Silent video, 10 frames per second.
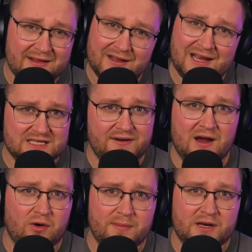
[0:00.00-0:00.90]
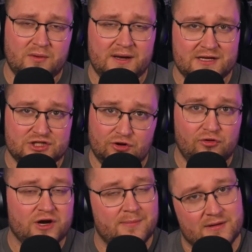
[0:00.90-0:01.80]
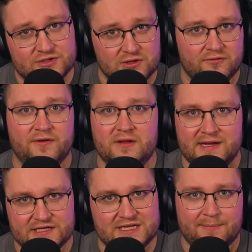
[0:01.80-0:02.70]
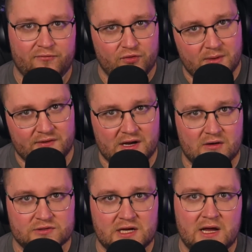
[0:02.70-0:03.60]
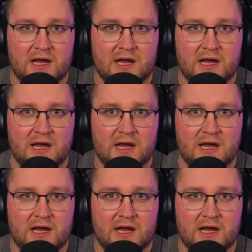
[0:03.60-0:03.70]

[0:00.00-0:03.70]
The last thing I want to be doing is talking about stuff in these type of rumor videos